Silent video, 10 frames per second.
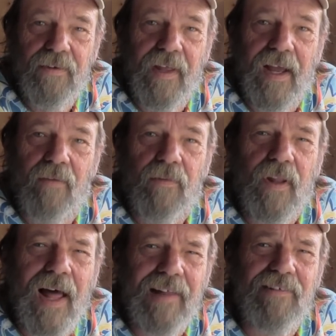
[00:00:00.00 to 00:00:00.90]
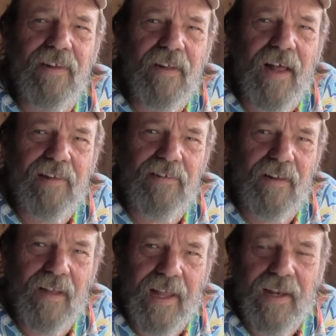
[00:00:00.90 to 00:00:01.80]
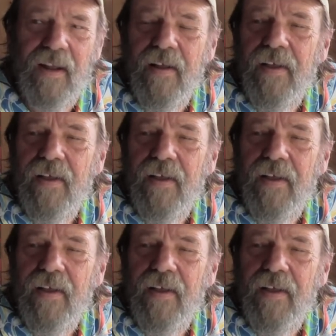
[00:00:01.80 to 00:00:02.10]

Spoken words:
they have lots and lots of light.